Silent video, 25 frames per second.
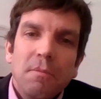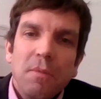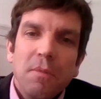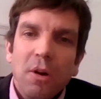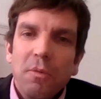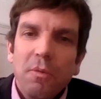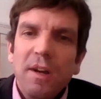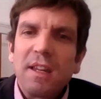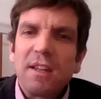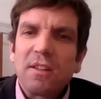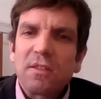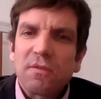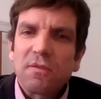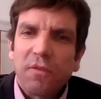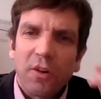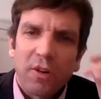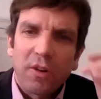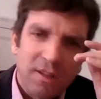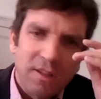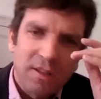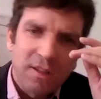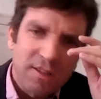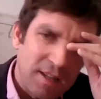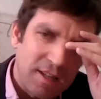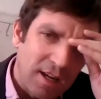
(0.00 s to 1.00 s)
But when he's
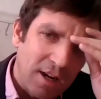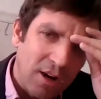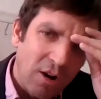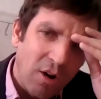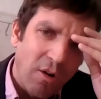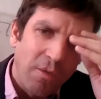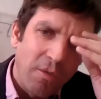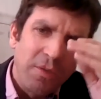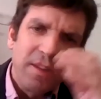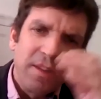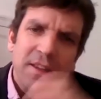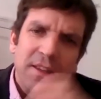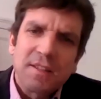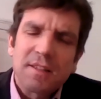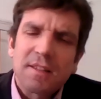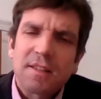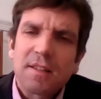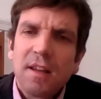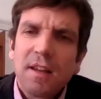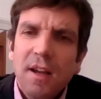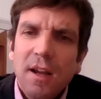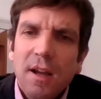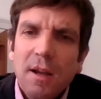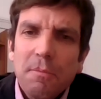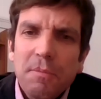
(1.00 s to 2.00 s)
focusing on
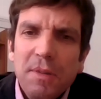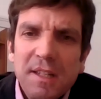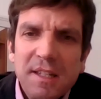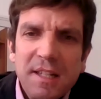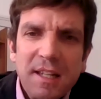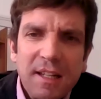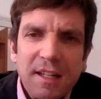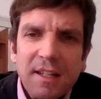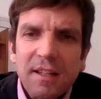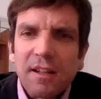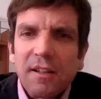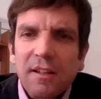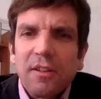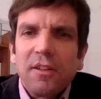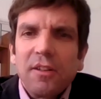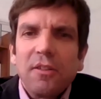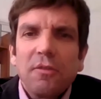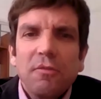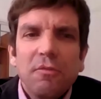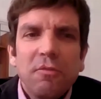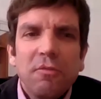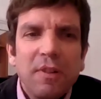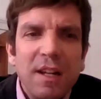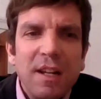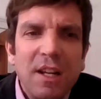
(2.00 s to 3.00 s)
this
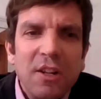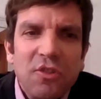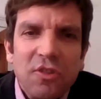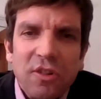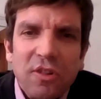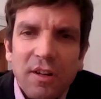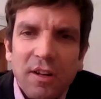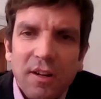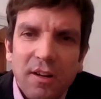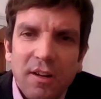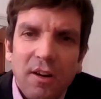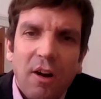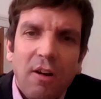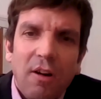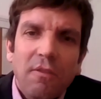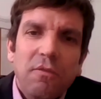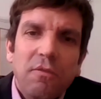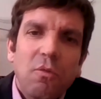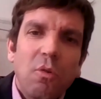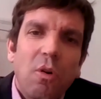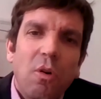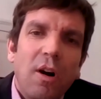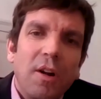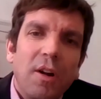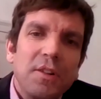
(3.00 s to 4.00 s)
particular region
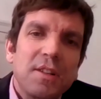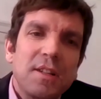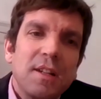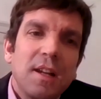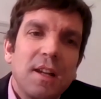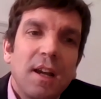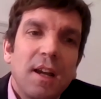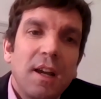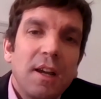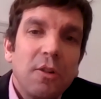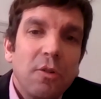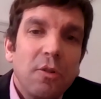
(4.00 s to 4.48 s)
of what